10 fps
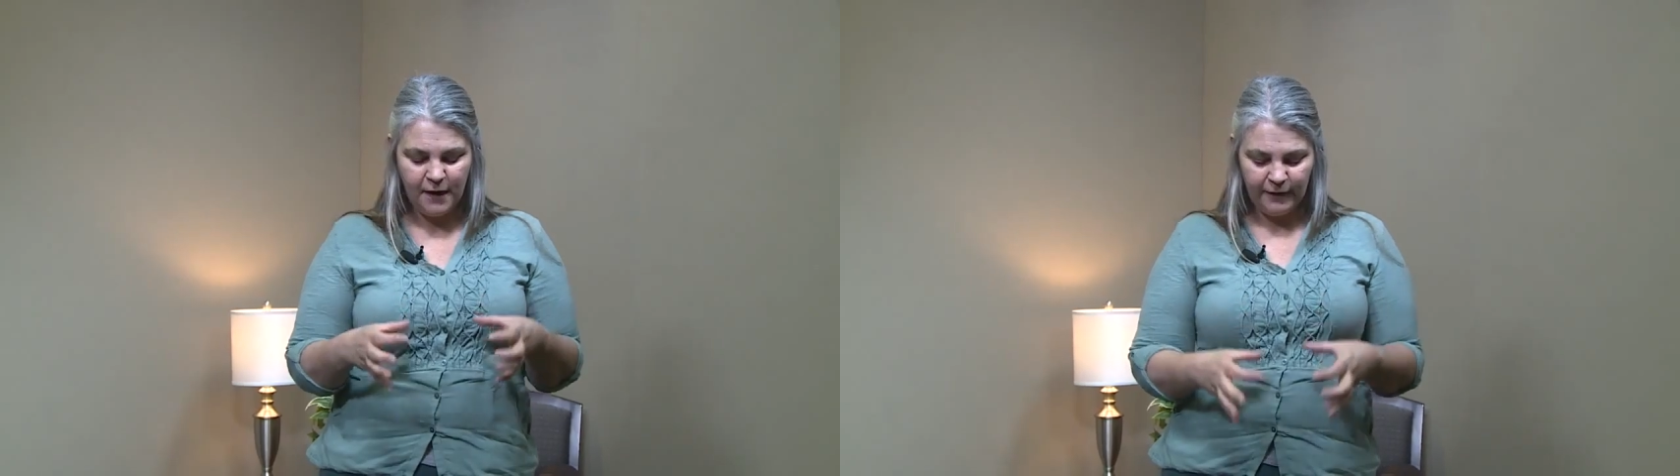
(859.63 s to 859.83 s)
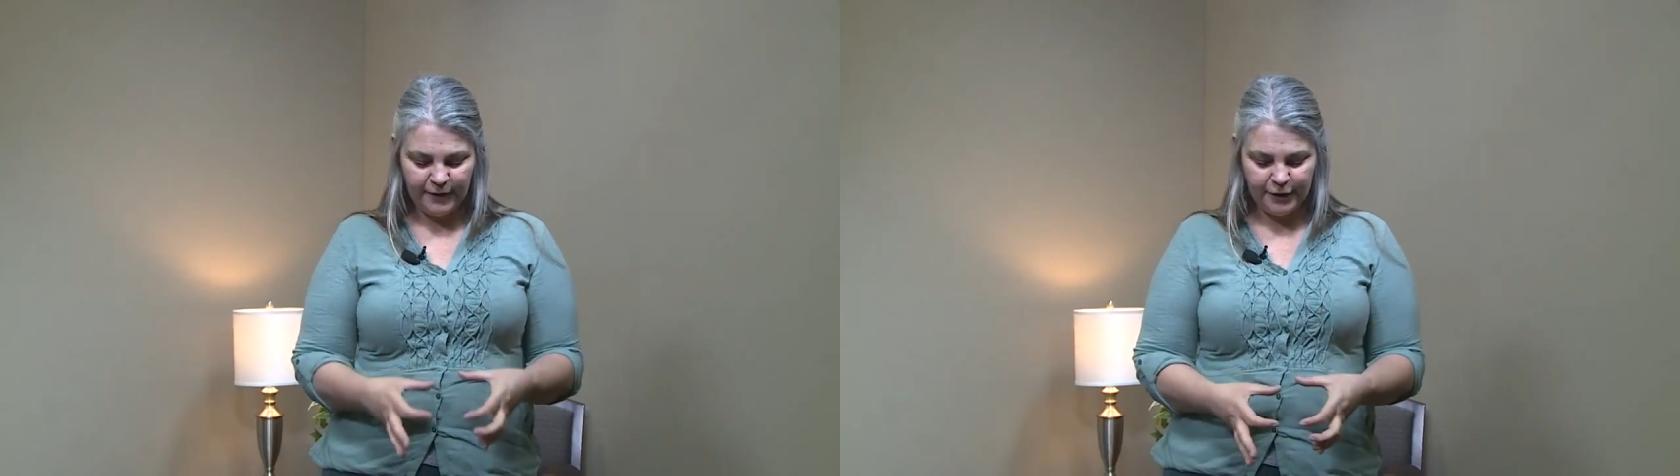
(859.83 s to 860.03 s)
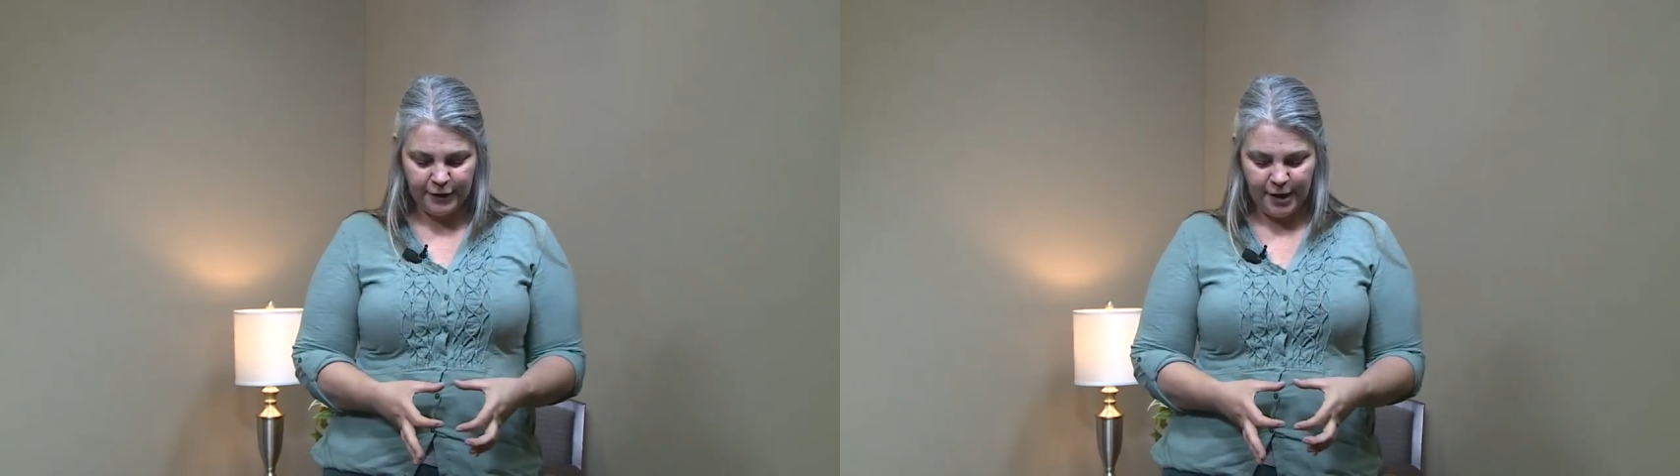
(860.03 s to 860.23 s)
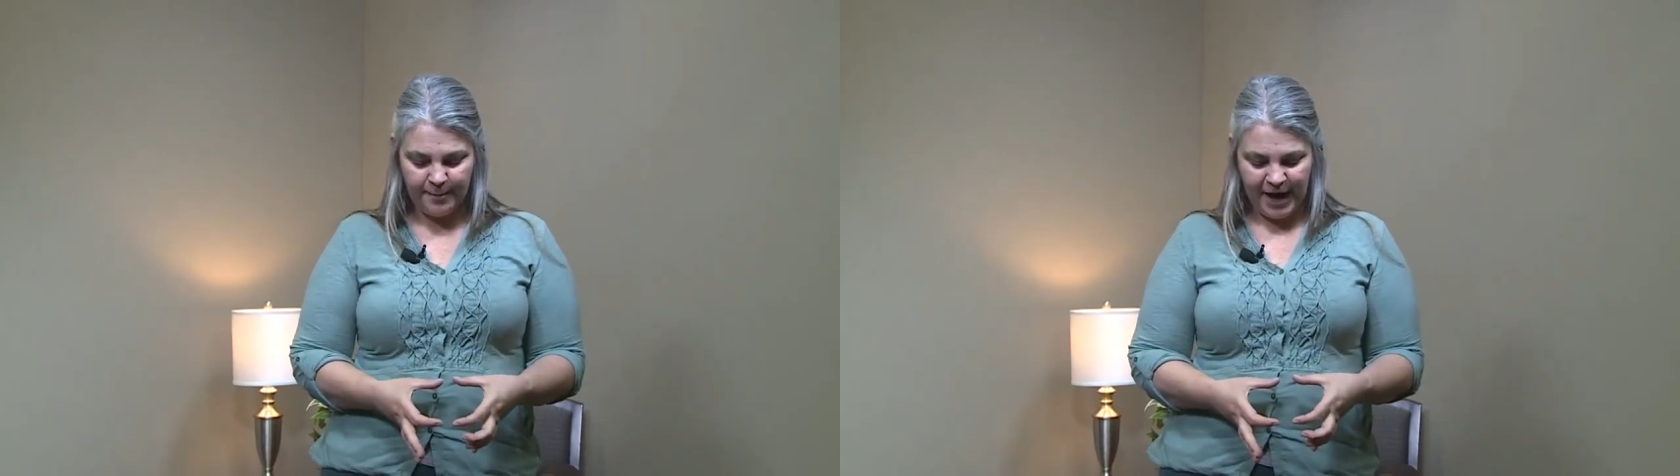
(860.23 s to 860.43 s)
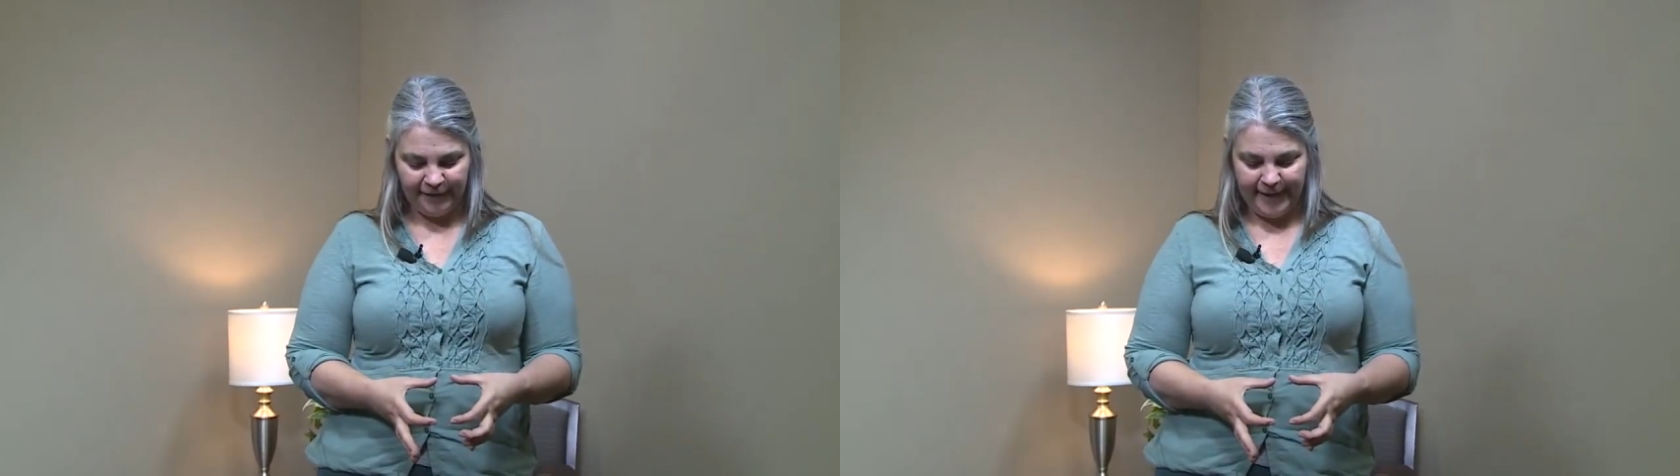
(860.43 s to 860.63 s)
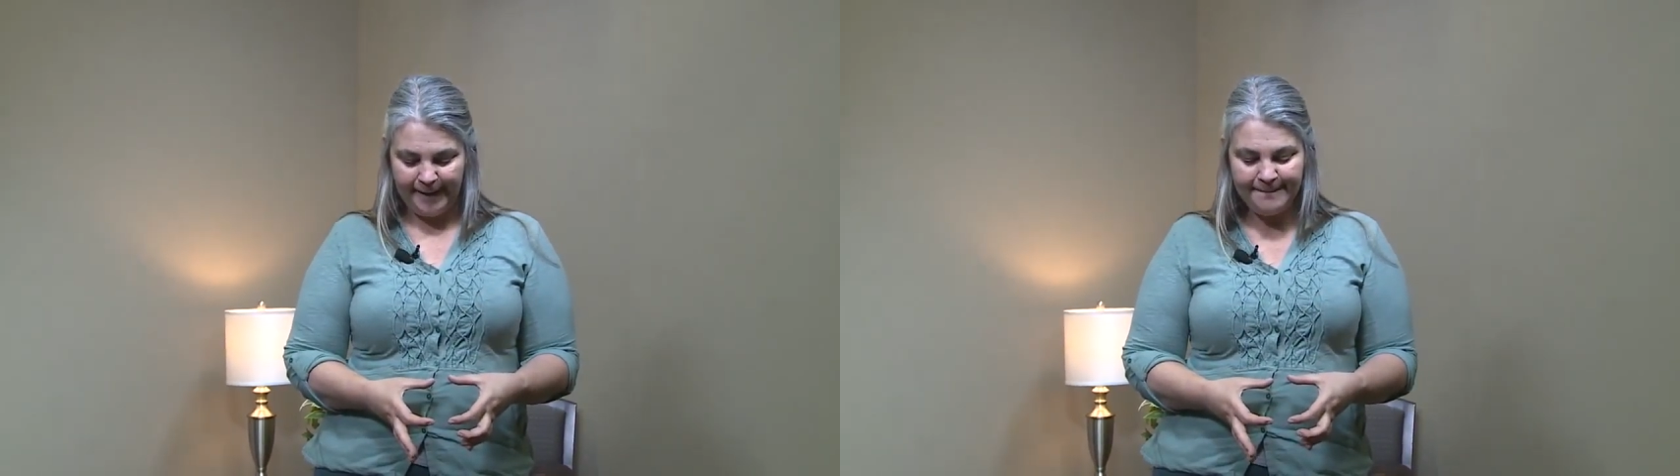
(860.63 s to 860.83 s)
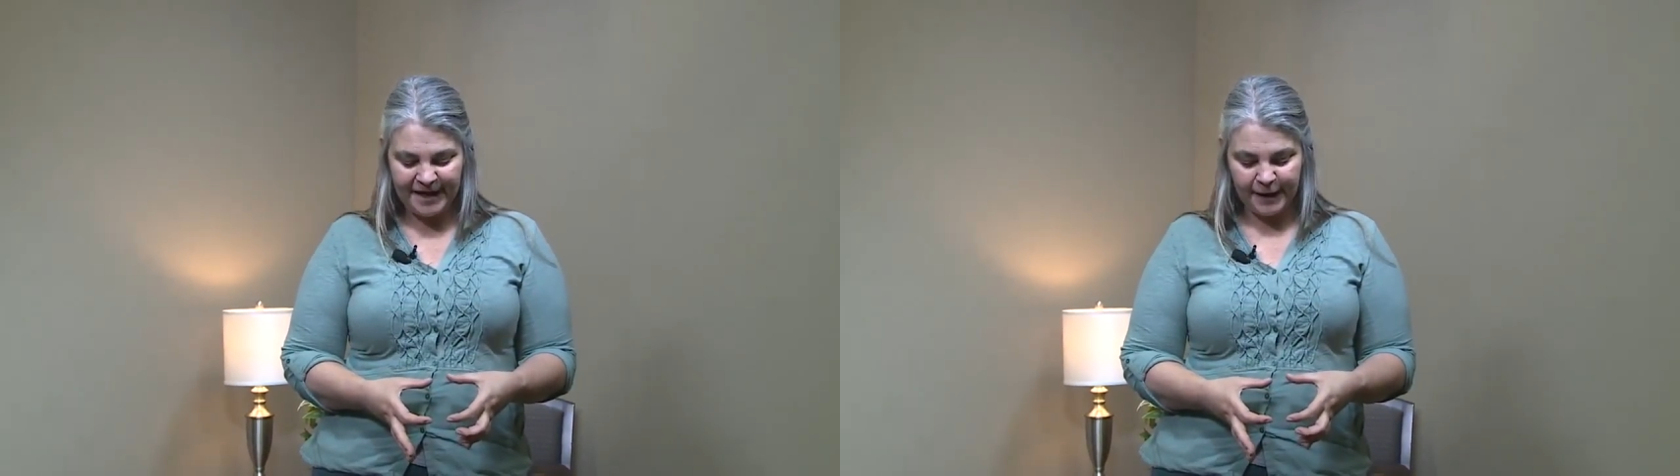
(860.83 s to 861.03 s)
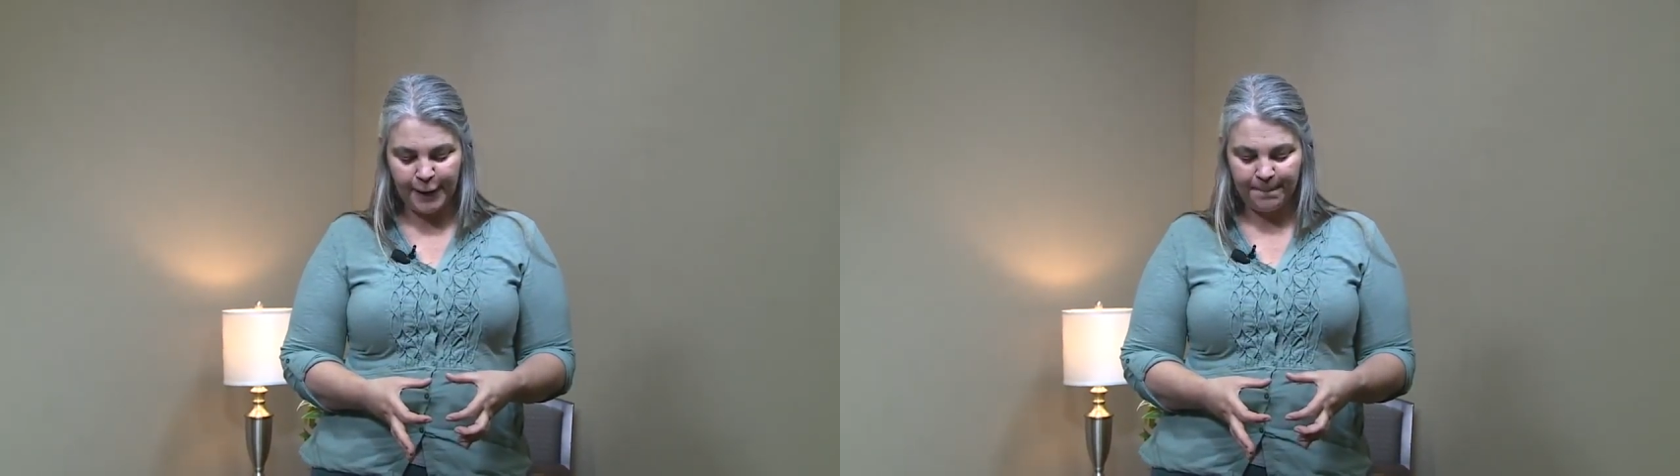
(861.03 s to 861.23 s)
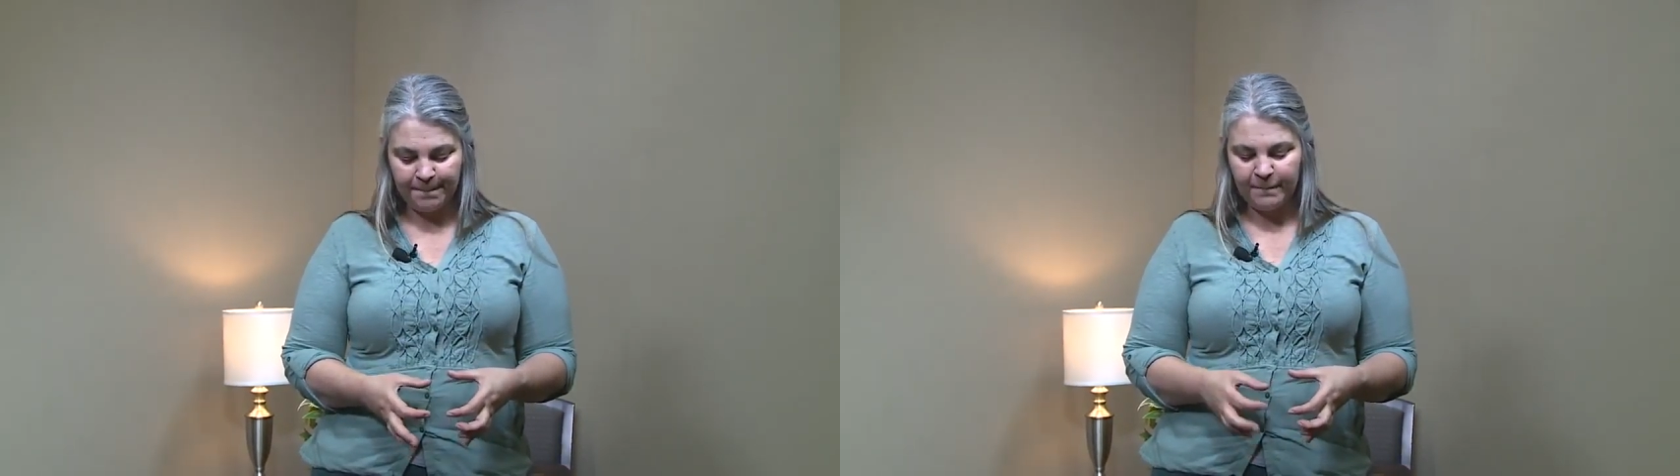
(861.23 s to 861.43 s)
They're about that big